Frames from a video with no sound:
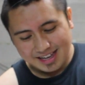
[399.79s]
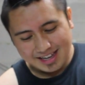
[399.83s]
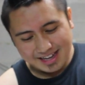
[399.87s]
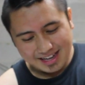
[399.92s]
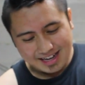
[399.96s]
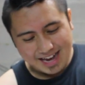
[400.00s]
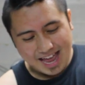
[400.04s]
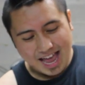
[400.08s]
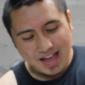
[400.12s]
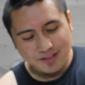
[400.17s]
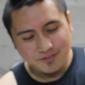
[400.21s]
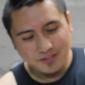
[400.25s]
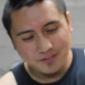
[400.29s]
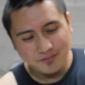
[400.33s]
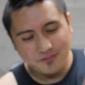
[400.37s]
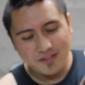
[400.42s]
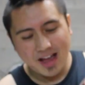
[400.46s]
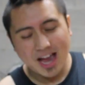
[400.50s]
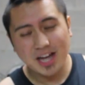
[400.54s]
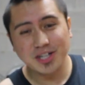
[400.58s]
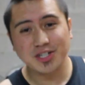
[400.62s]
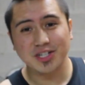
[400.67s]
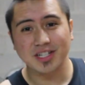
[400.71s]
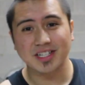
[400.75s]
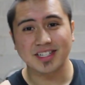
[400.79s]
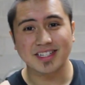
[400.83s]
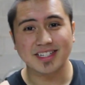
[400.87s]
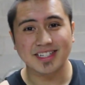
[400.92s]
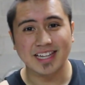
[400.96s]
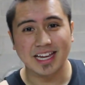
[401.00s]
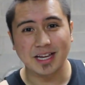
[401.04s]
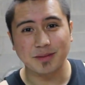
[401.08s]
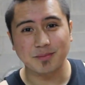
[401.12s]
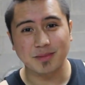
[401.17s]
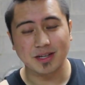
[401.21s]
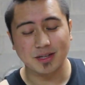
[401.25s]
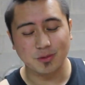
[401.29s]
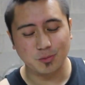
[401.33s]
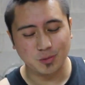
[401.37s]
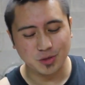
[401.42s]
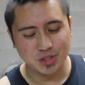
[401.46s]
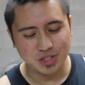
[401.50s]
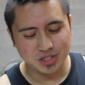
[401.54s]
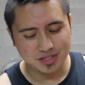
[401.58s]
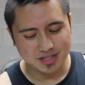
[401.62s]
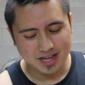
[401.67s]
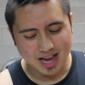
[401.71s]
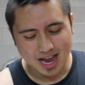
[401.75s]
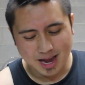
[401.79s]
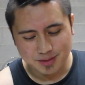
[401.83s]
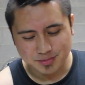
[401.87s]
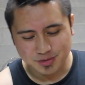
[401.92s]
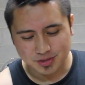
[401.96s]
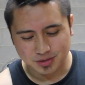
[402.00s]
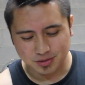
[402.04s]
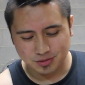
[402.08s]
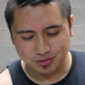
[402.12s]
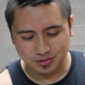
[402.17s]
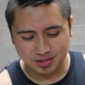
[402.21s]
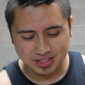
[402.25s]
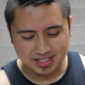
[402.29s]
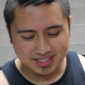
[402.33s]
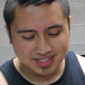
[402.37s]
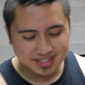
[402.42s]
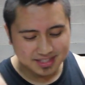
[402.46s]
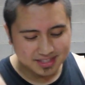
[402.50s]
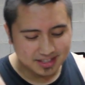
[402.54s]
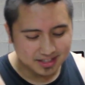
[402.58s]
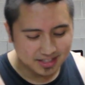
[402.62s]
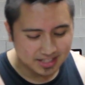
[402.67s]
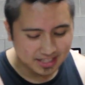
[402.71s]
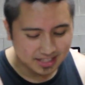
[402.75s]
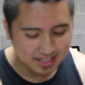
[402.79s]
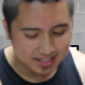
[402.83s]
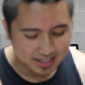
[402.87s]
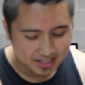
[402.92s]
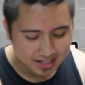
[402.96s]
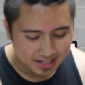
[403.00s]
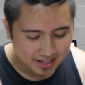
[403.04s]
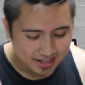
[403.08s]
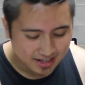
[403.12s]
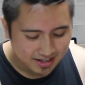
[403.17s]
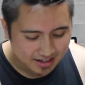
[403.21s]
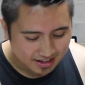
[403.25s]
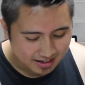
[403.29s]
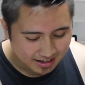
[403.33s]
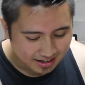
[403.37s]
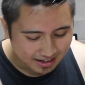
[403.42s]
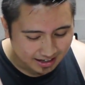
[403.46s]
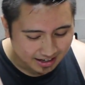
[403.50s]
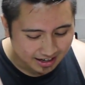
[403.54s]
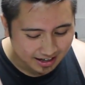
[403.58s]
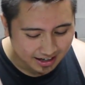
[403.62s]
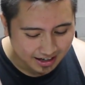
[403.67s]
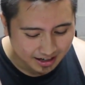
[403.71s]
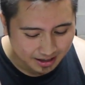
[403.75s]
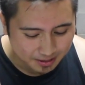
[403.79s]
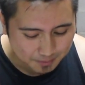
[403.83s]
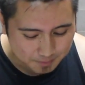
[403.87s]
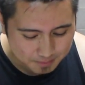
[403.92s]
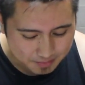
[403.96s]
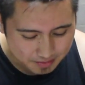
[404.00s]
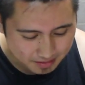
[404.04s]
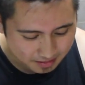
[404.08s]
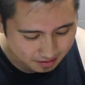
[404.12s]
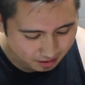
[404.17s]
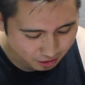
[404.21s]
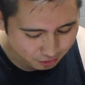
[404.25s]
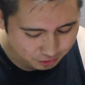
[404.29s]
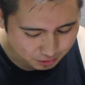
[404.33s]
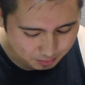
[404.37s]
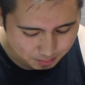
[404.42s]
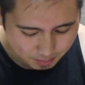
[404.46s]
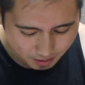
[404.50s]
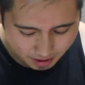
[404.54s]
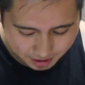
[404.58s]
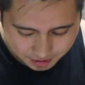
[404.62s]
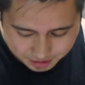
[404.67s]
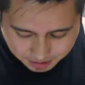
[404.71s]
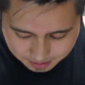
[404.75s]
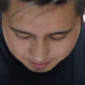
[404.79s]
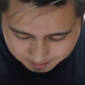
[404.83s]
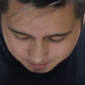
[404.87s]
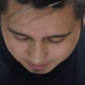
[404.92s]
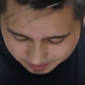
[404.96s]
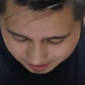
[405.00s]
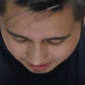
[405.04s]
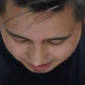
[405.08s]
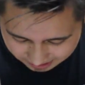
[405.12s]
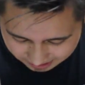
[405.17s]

and have a fashion statement, which is absolutely stunning. On the bottom,